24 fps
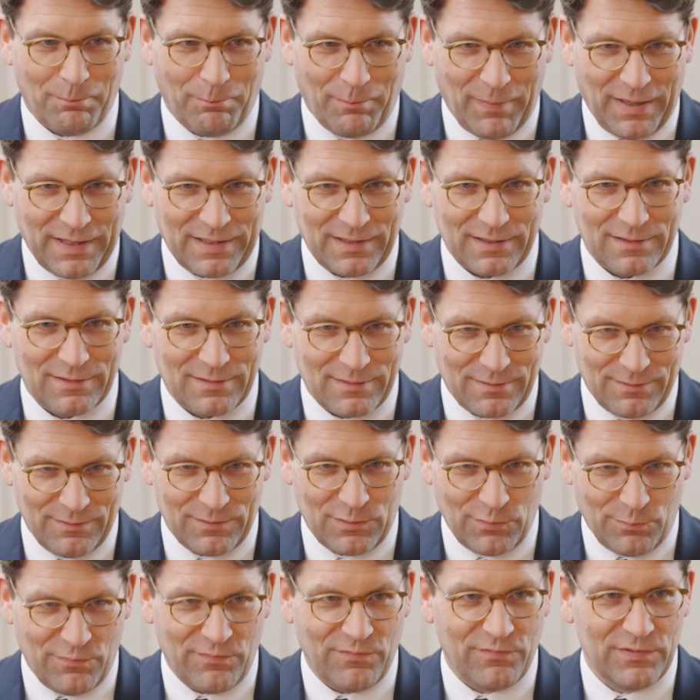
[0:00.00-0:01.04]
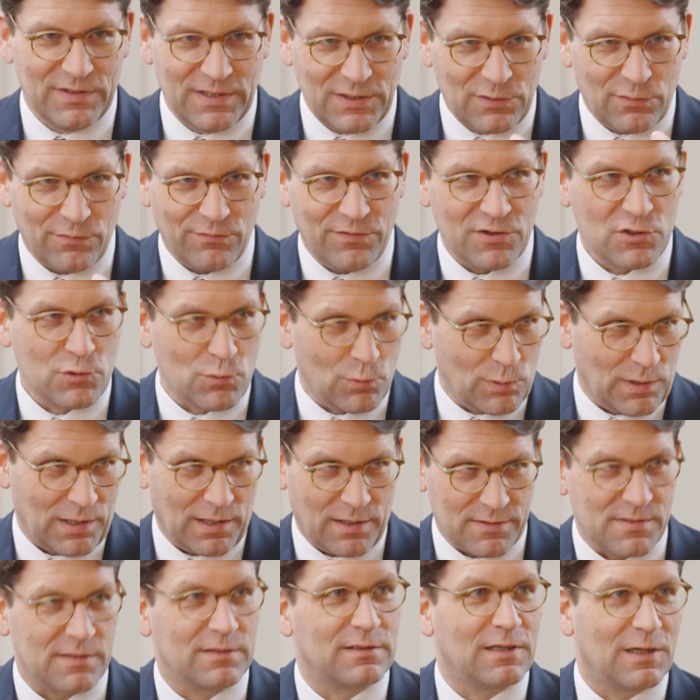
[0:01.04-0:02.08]
need to
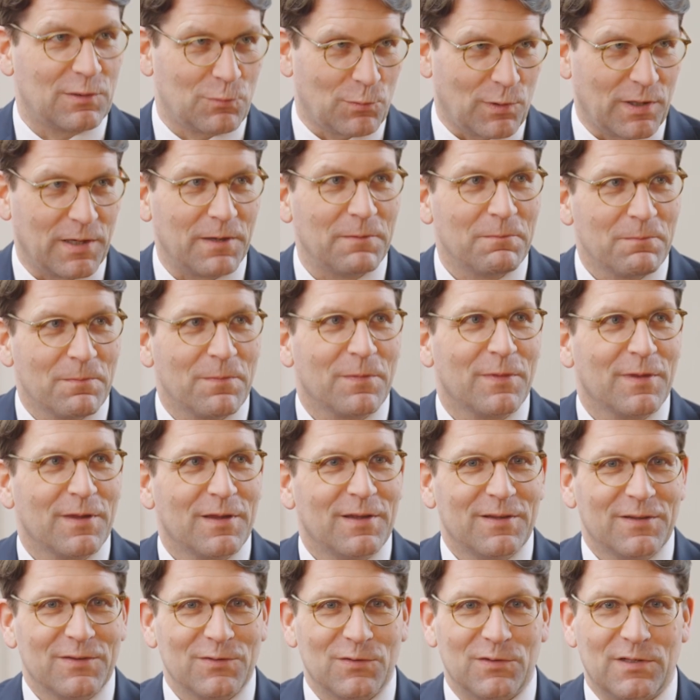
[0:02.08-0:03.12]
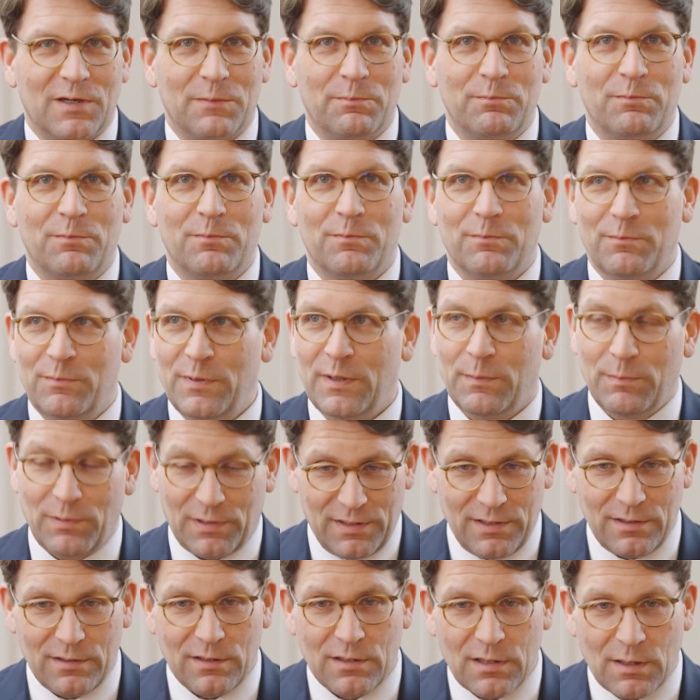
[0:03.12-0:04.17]
visualize it that way, so that
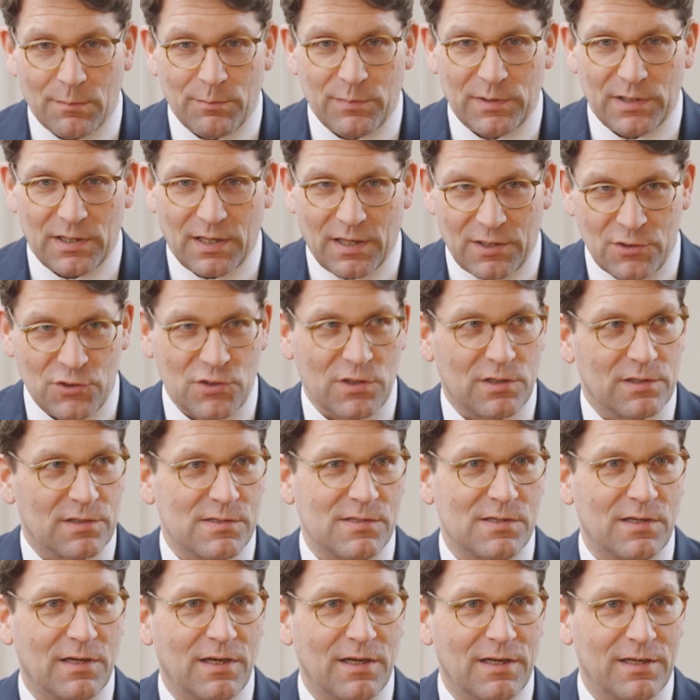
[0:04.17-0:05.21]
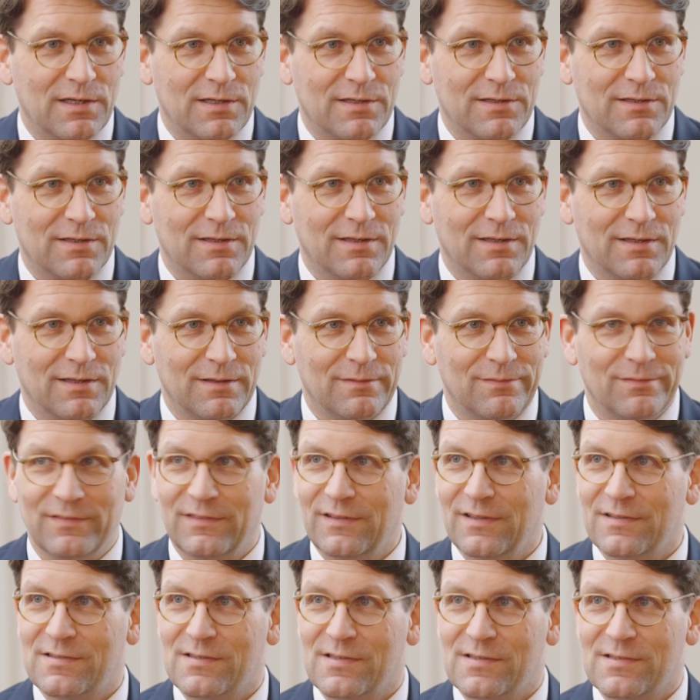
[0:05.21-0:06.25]
people in the company actually understand
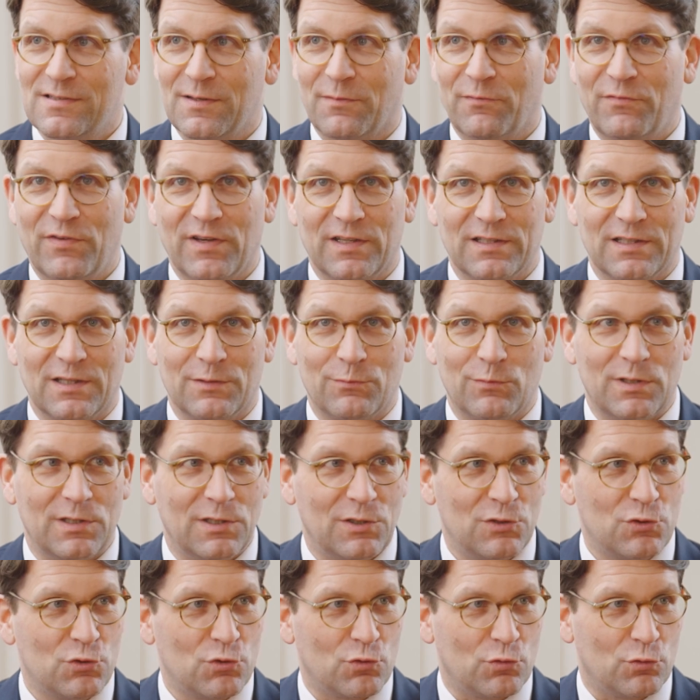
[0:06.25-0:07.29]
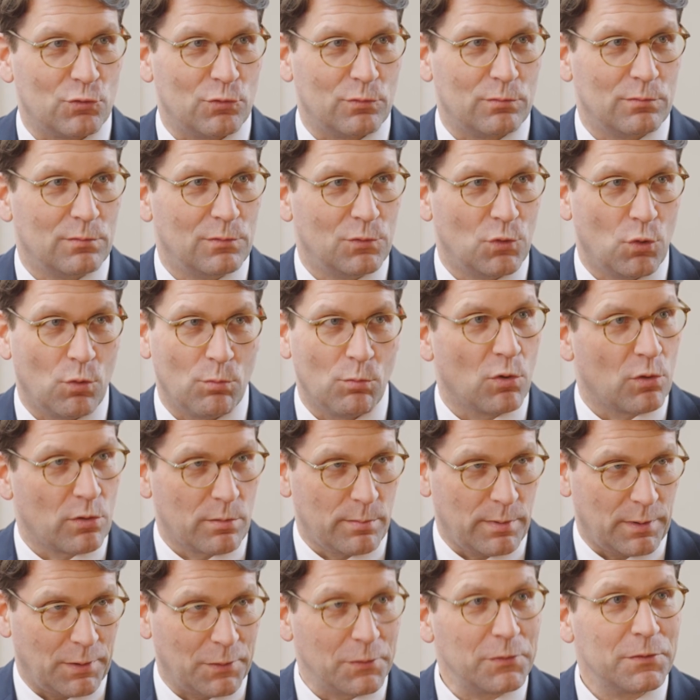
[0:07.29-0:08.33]
this is something that we need to know
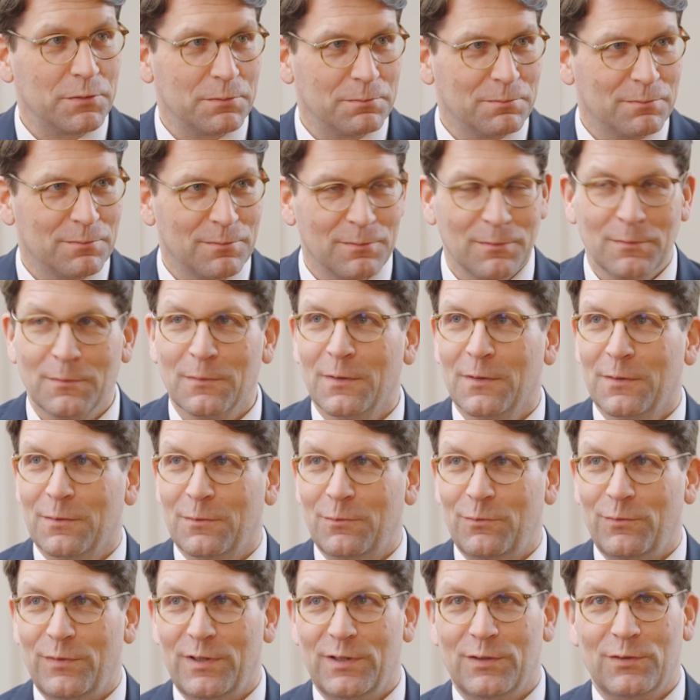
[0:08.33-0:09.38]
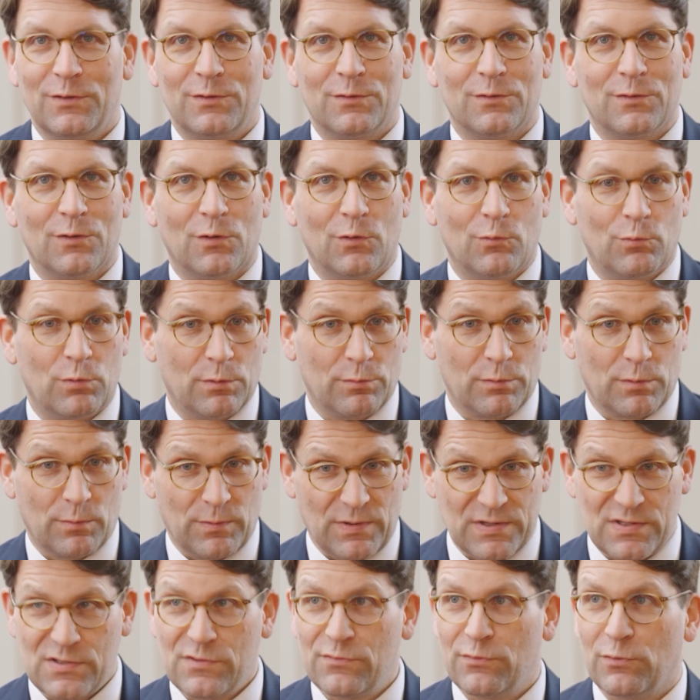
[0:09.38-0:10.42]
more about. We need to know where we're
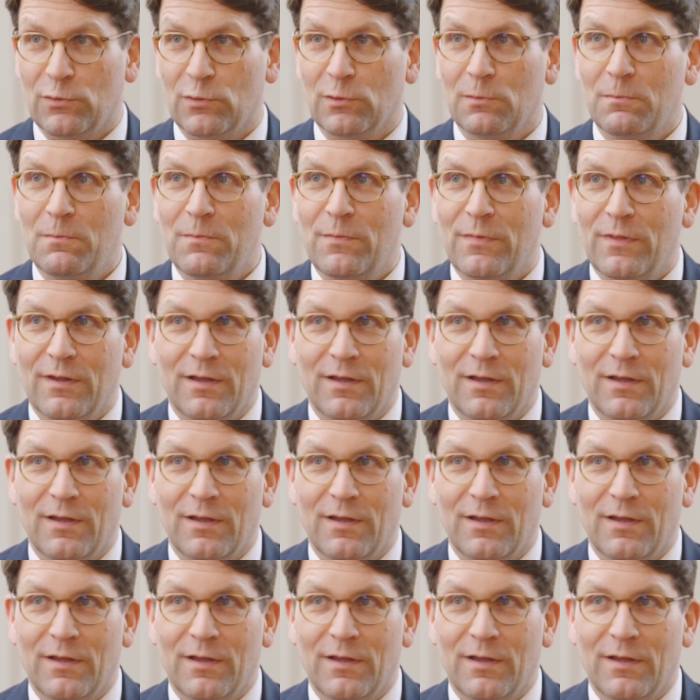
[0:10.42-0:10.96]
wasteful.